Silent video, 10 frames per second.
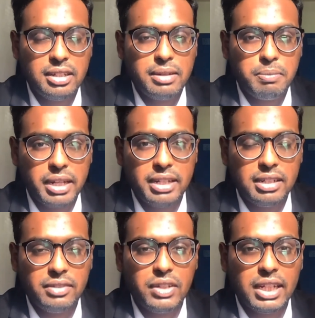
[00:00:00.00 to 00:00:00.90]
part,
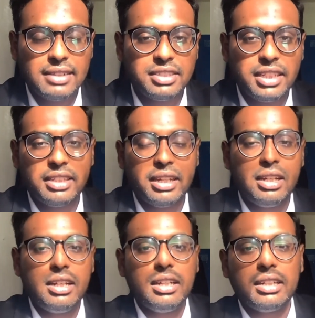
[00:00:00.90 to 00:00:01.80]
we can say that
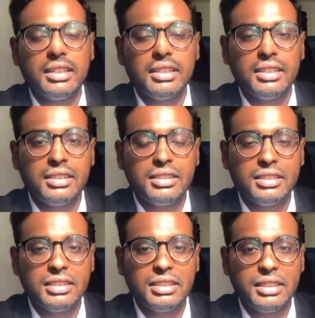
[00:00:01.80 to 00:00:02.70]

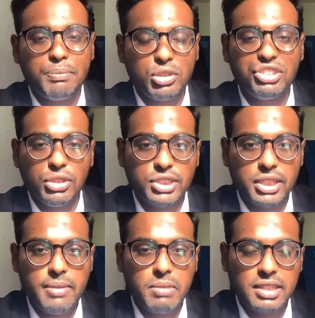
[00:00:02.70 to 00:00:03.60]
the
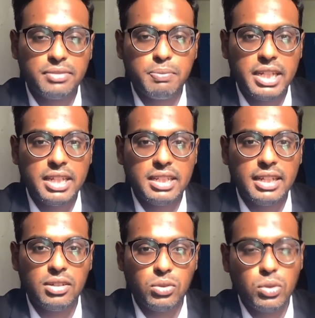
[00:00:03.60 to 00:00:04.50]
prosecution must play
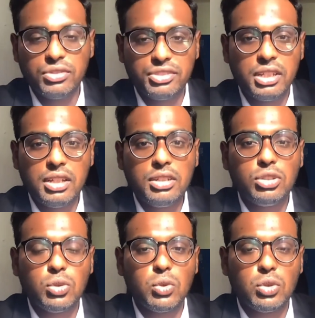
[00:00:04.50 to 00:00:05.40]
their roles
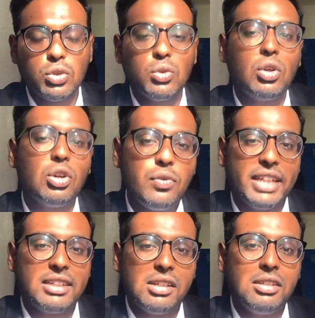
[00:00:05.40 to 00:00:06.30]
to
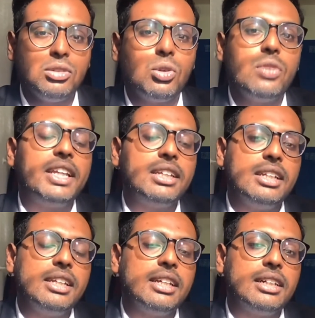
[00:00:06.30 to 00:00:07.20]
convict
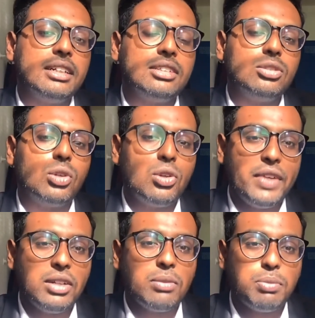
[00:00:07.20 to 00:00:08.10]

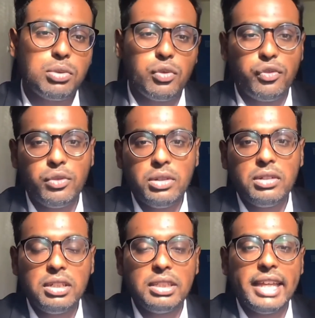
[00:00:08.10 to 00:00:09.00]
or prove
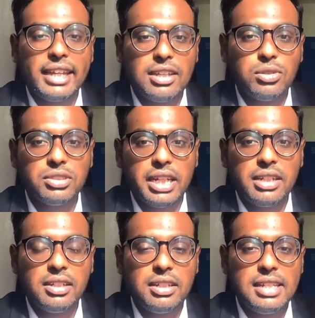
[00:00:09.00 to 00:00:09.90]
the accused that
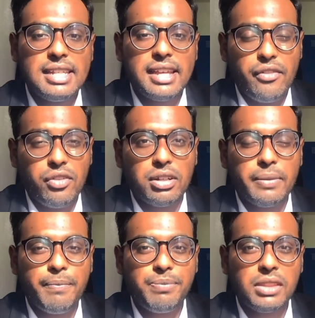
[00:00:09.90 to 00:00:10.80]
he have a
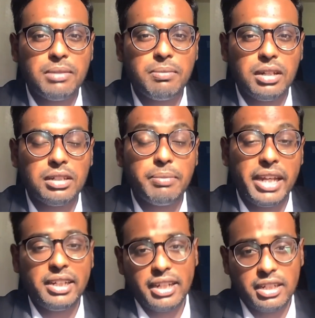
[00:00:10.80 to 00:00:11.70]

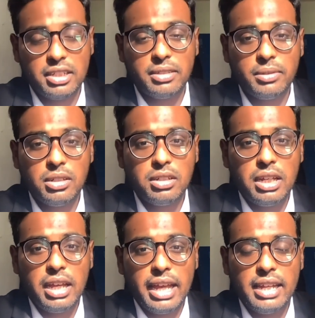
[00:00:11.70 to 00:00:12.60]
bad character,
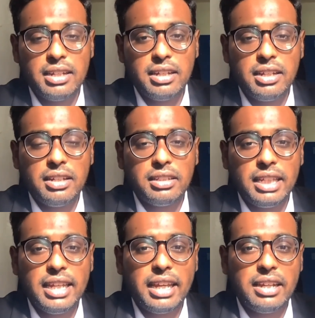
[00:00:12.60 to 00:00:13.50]
and
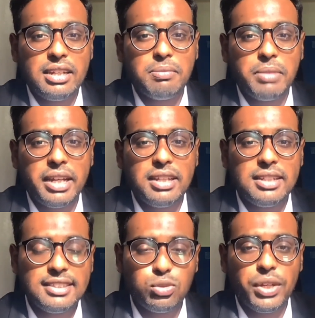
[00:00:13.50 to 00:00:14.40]
they can, by
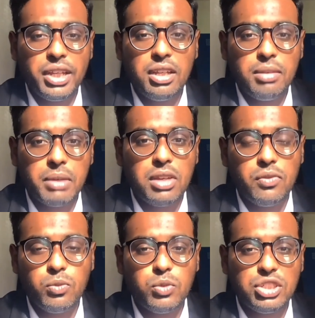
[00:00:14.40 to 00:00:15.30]
this way, by
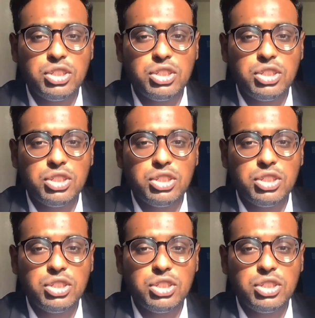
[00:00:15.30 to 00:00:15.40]
virtue